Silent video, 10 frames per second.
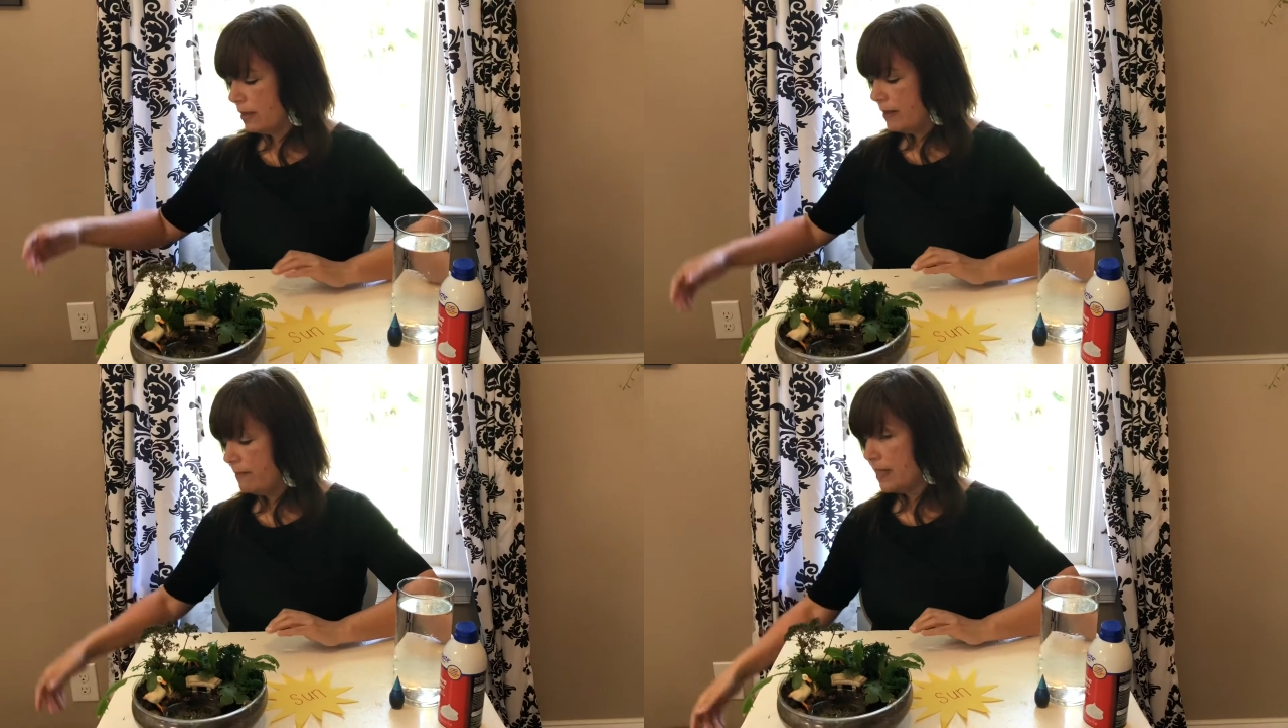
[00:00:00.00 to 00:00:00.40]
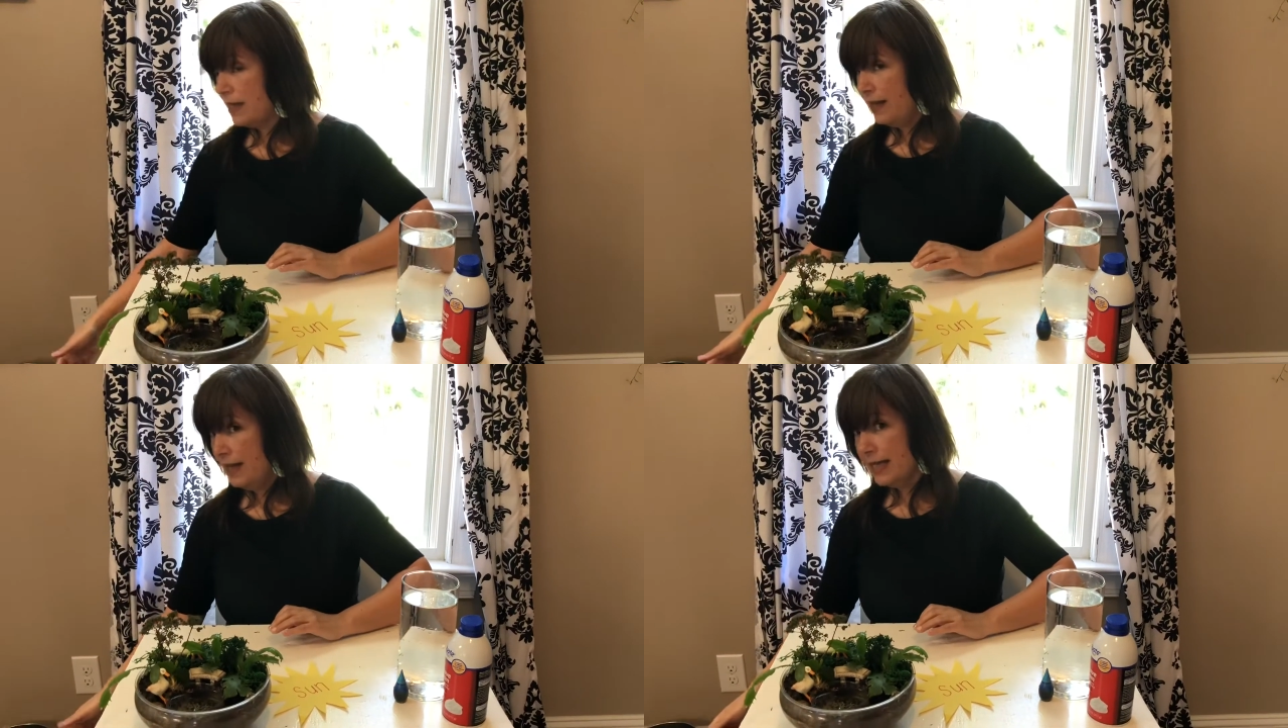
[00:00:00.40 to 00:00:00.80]

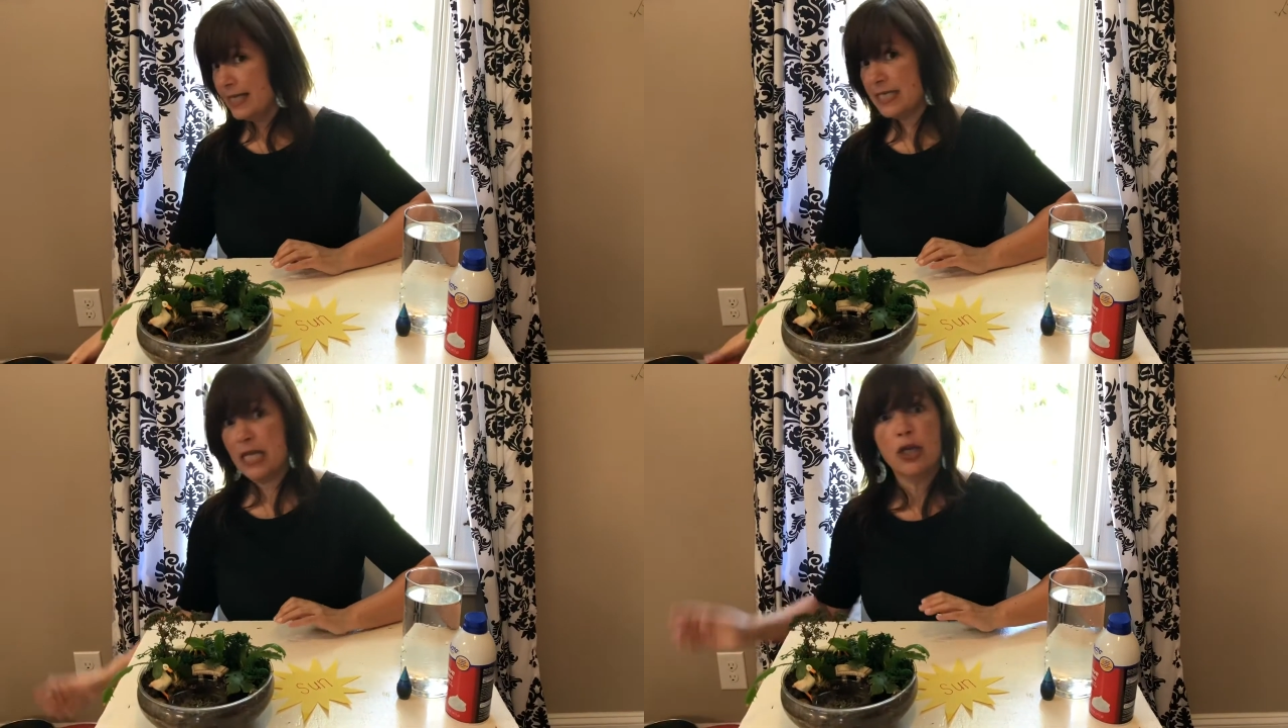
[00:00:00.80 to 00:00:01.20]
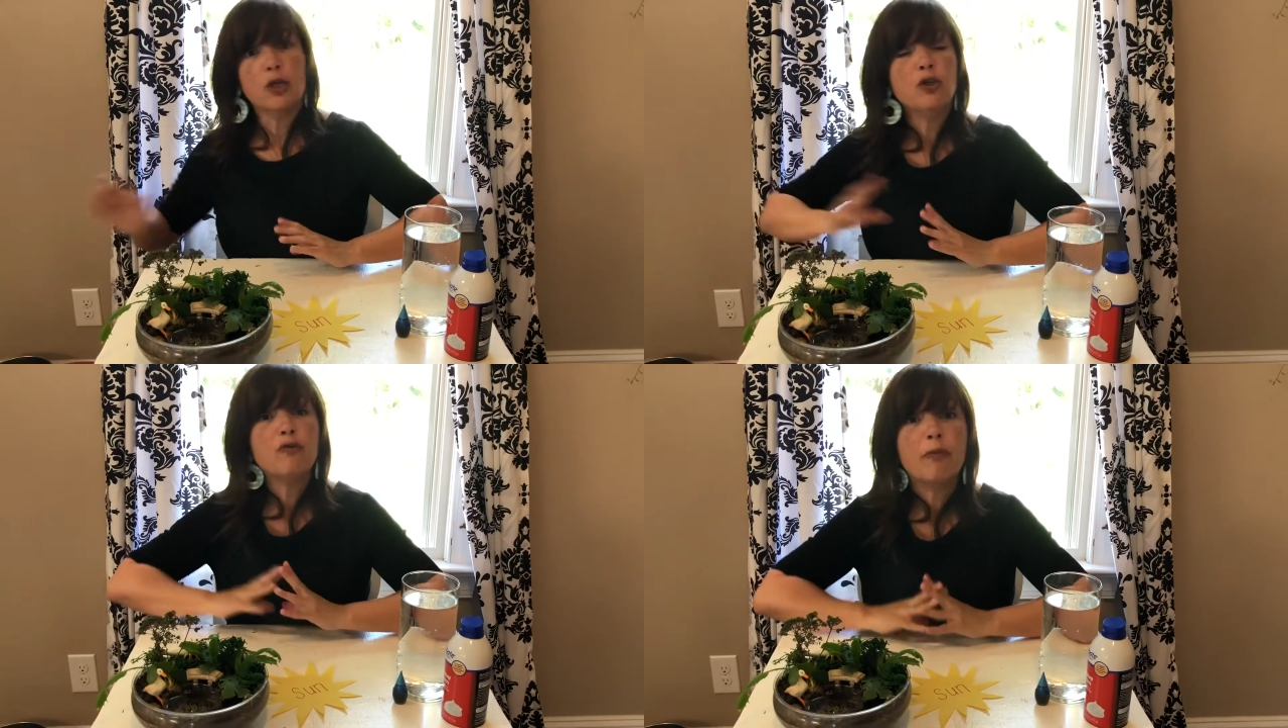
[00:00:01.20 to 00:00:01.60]
because
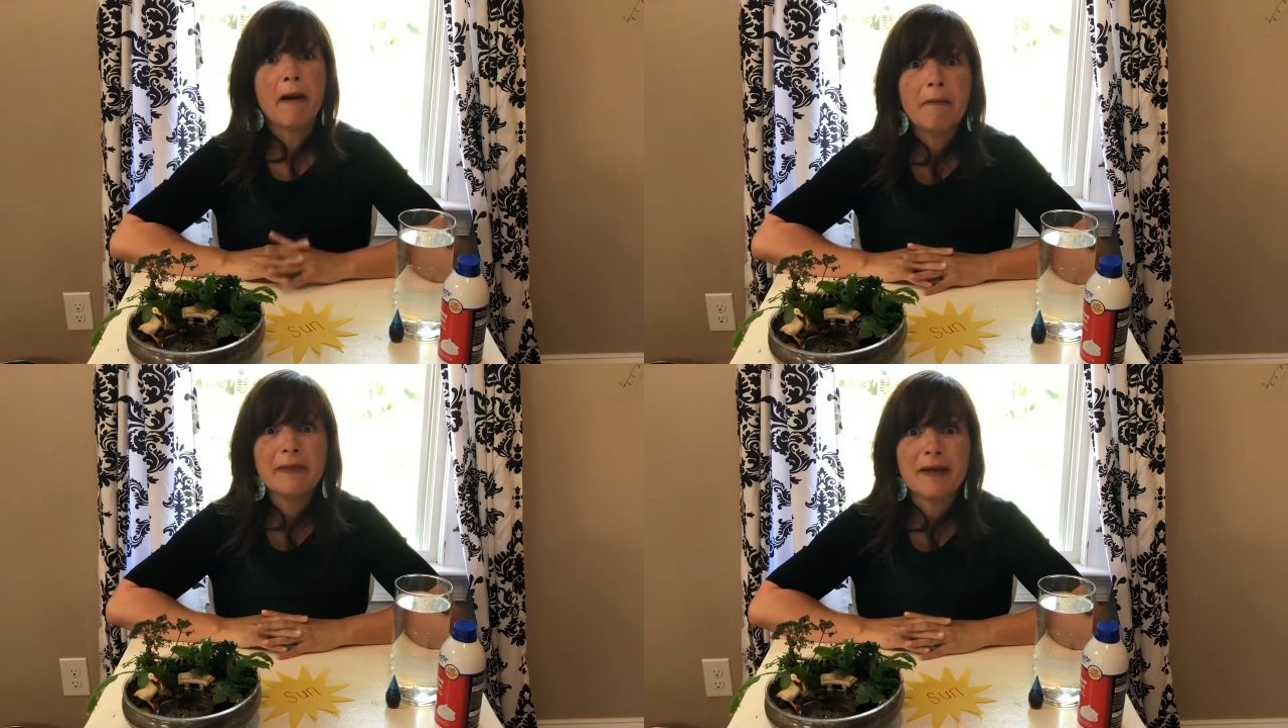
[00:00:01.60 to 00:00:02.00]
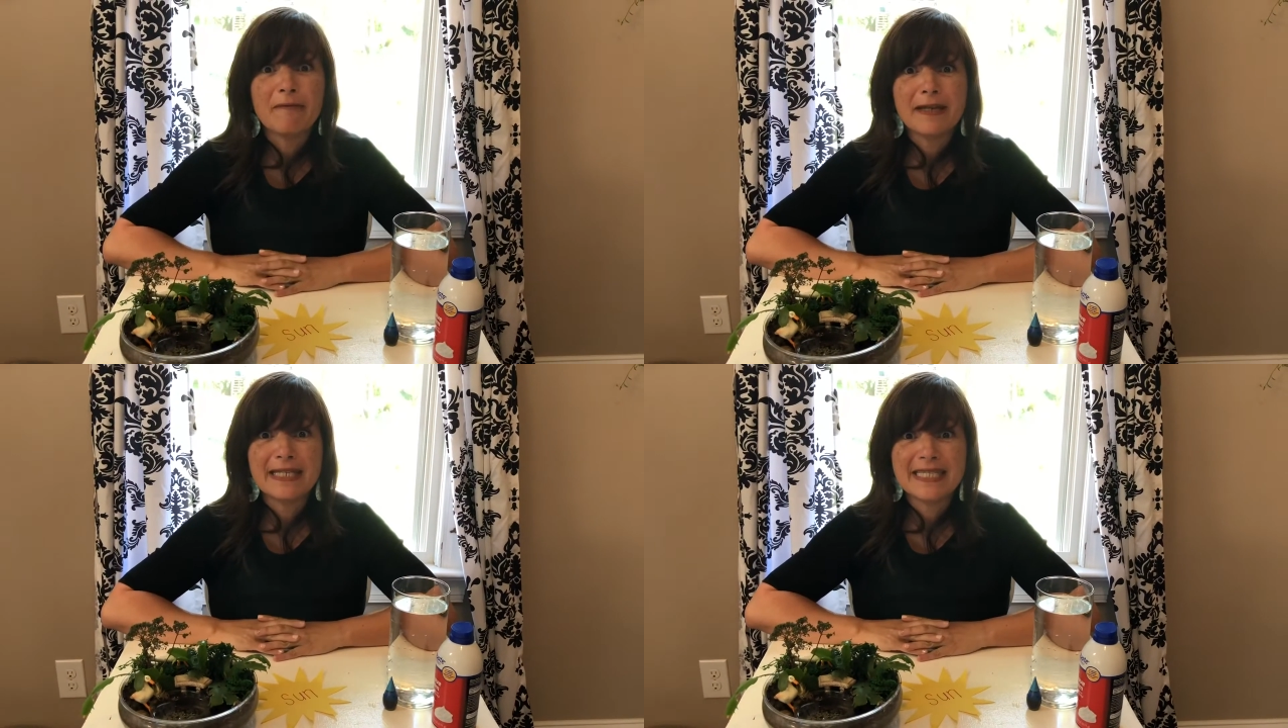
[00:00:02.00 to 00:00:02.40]
you've probably
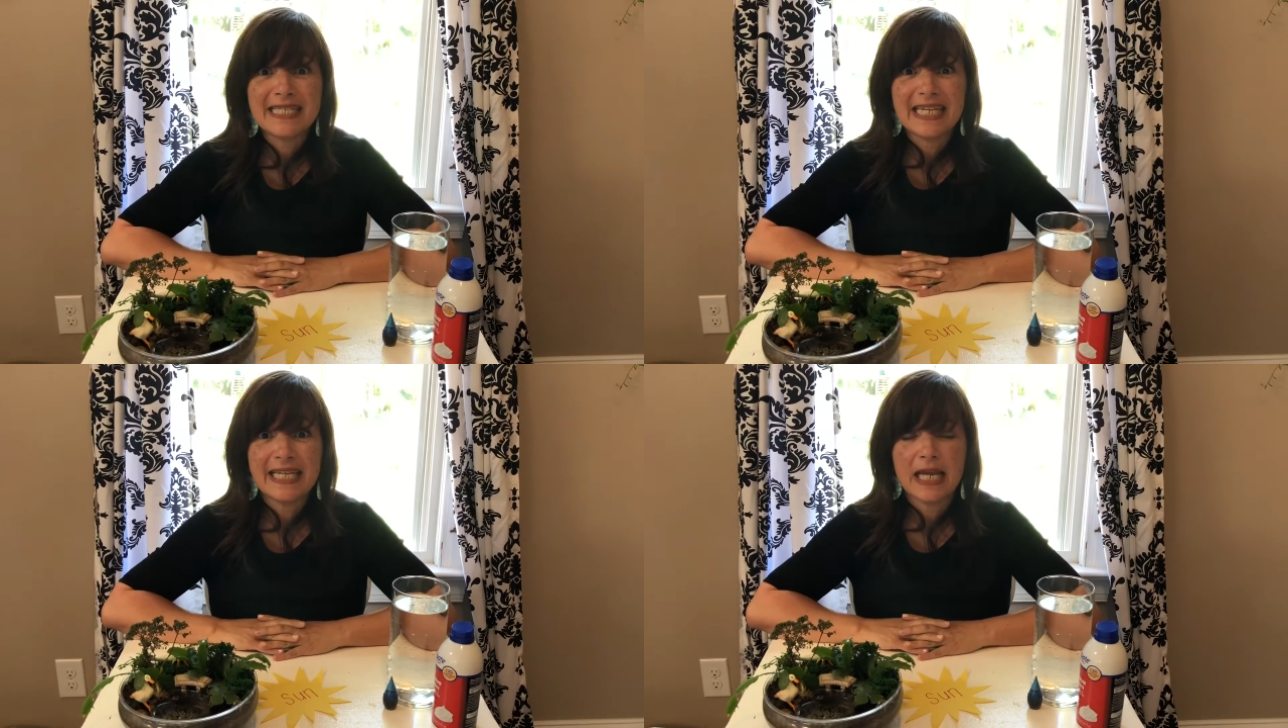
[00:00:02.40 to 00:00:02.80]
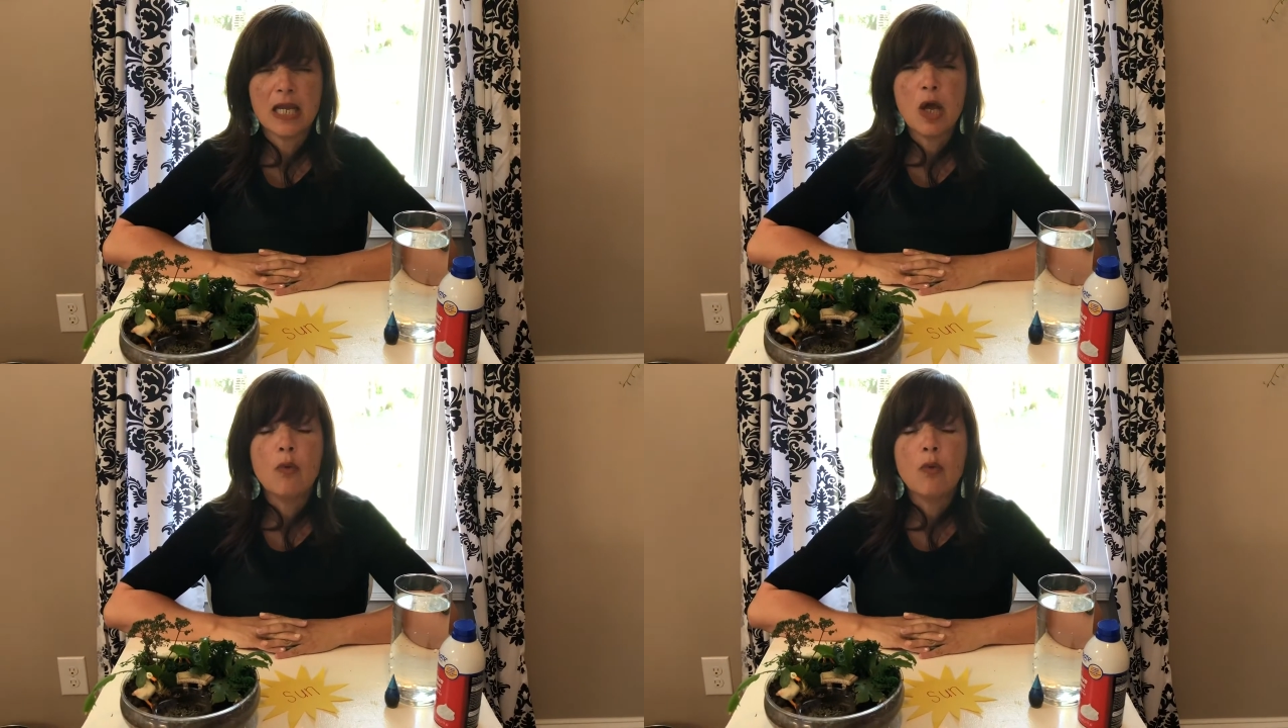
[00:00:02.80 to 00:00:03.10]
already seen it.